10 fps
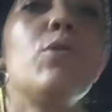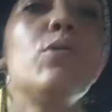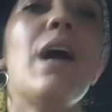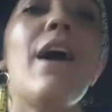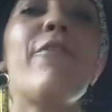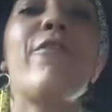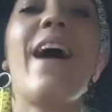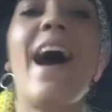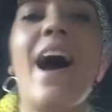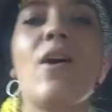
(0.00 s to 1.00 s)
tune I
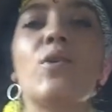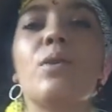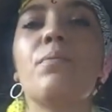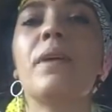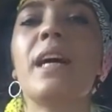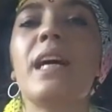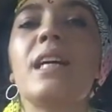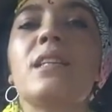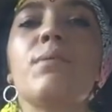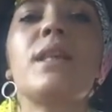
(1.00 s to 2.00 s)
found that
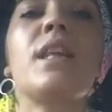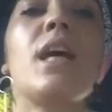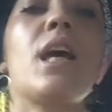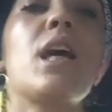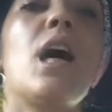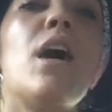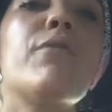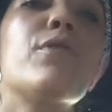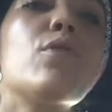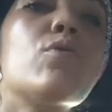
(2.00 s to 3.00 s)
makes me think
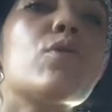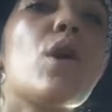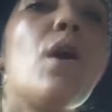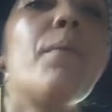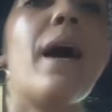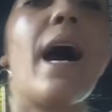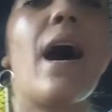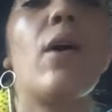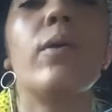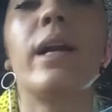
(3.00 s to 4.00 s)
of you somehow,